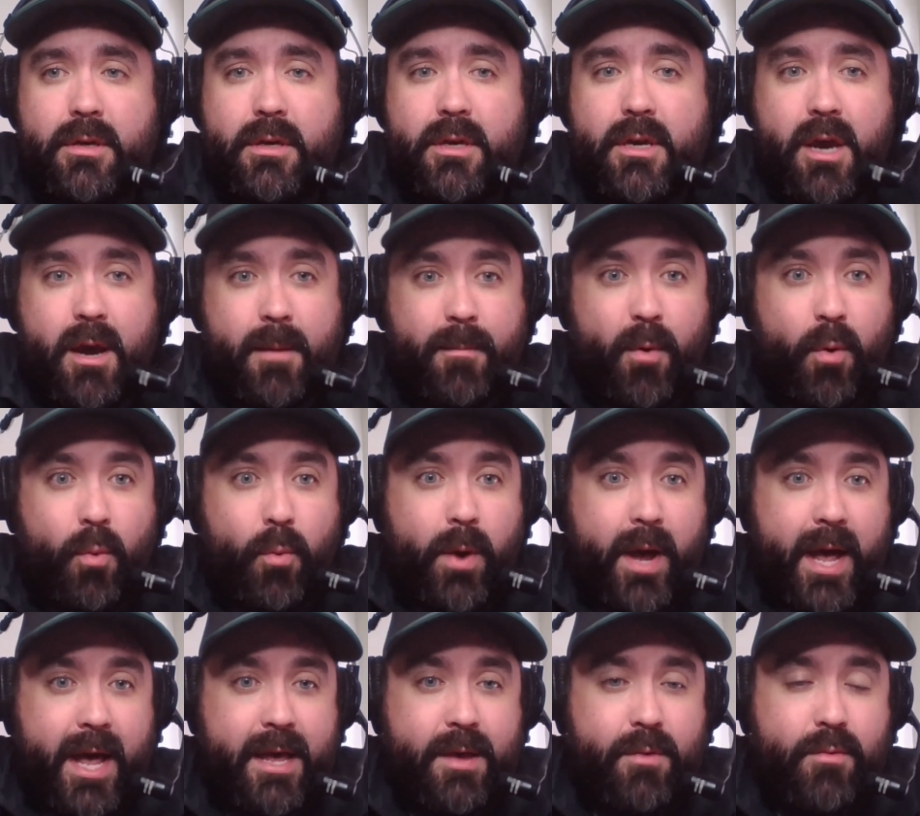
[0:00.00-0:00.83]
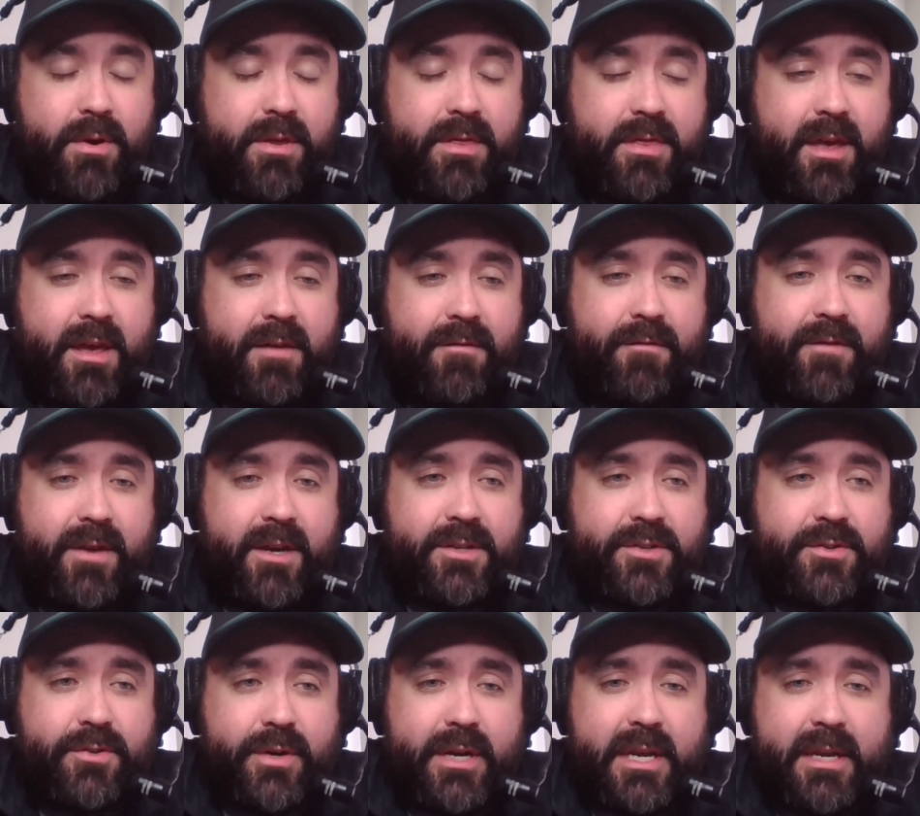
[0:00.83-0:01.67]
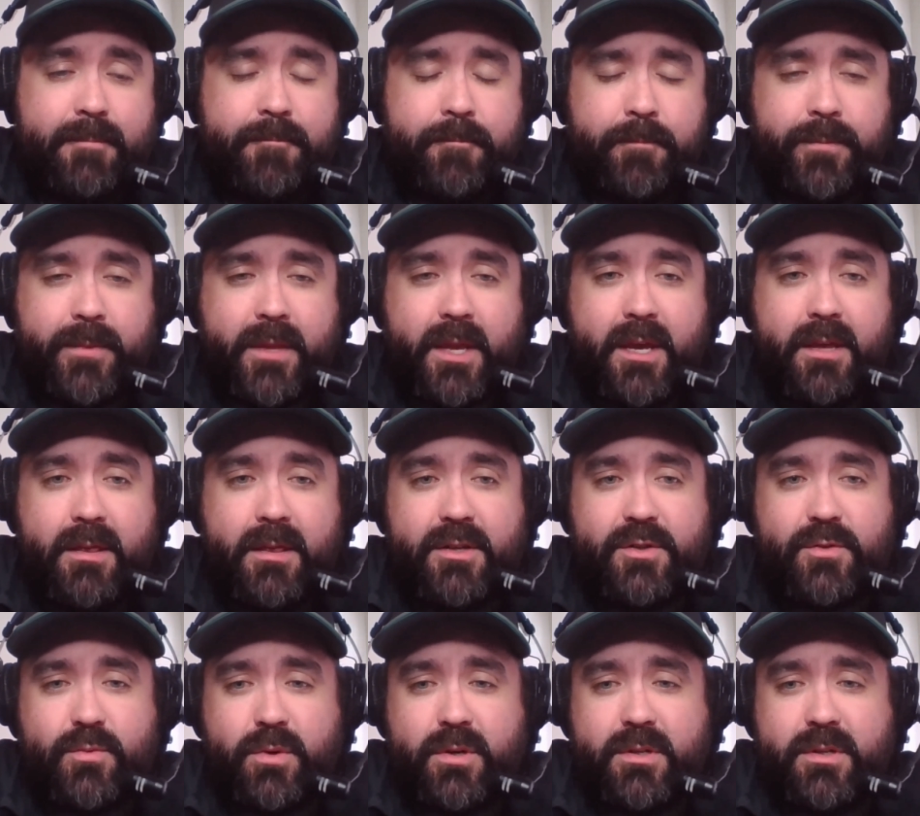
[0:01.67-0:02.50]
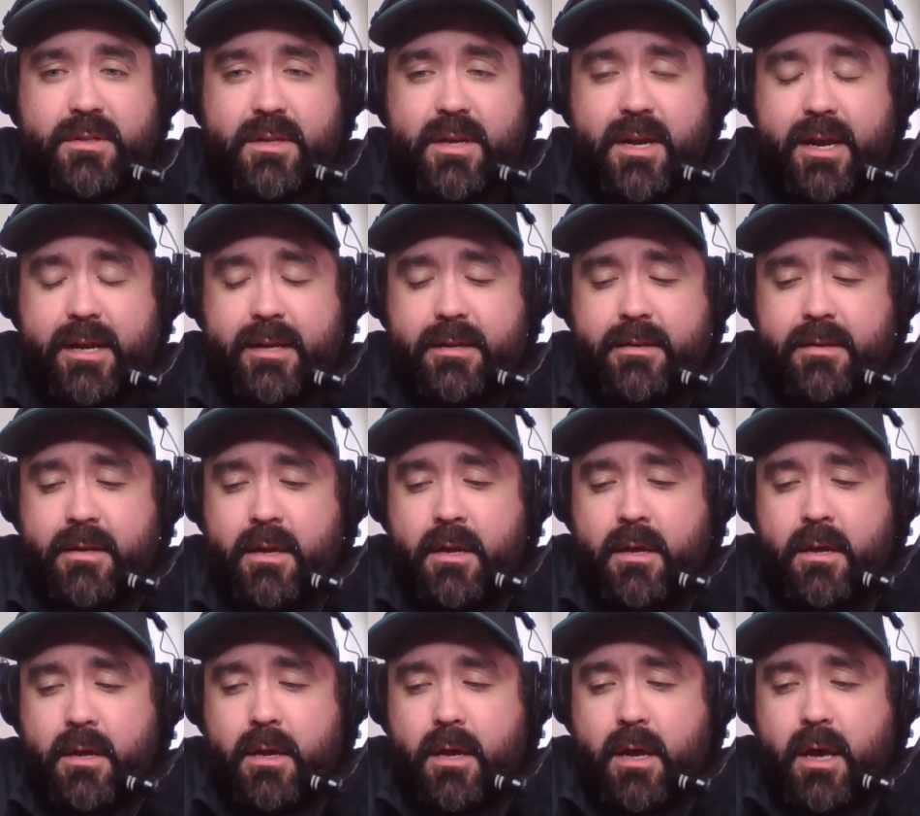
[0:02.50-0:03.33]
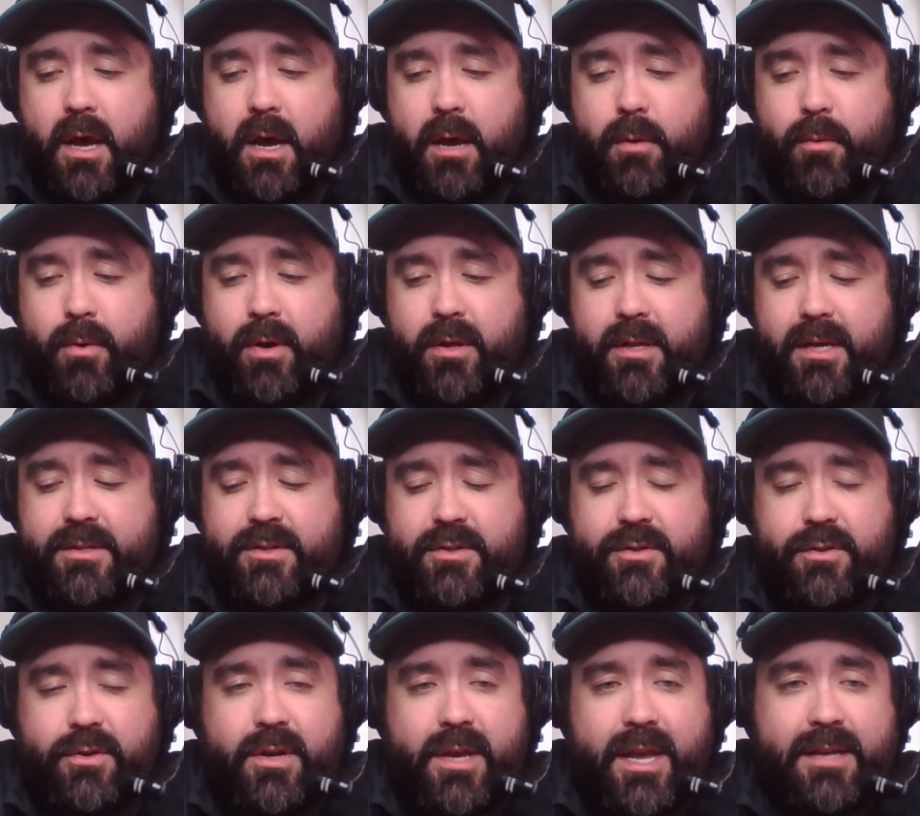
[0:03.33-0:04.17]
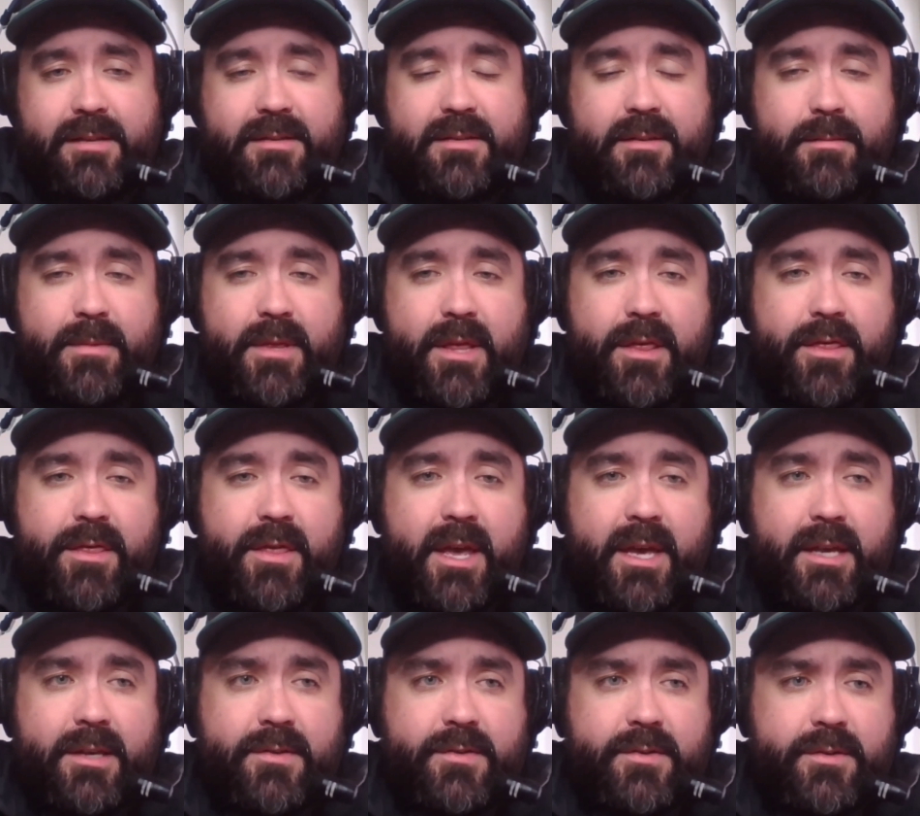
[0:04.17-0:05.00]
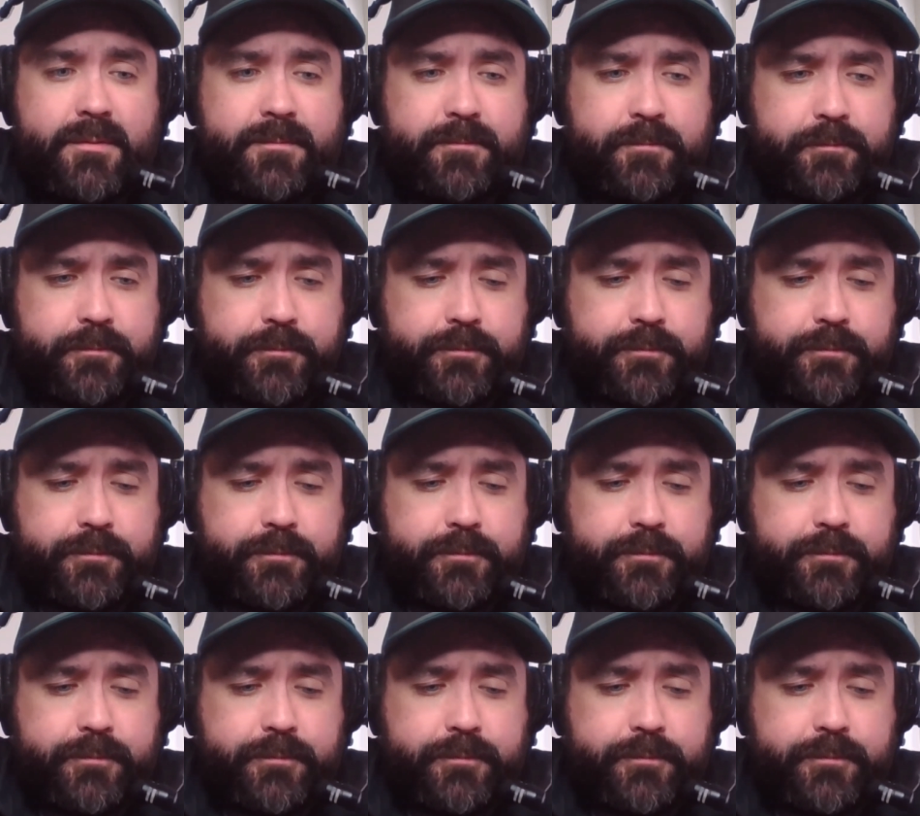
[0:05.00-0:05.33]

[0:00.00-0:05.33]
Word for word: come away with a victory in this one tonight, uh, well, let's look at some of the things